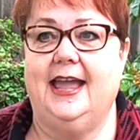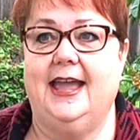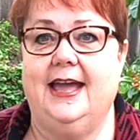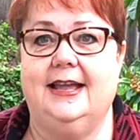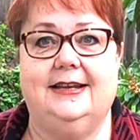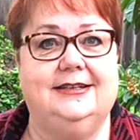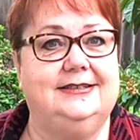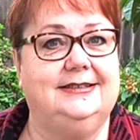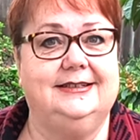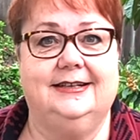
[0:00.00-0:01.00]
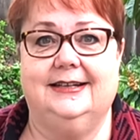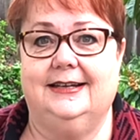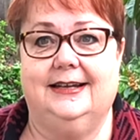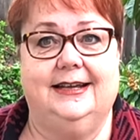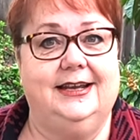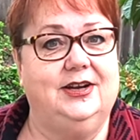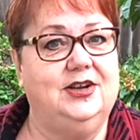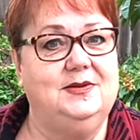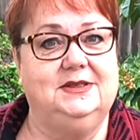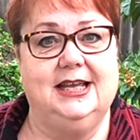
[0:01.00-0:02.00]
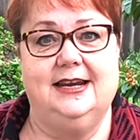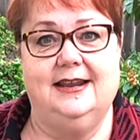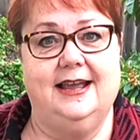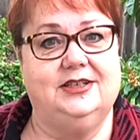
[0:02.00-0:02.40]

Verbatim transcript: And here comes an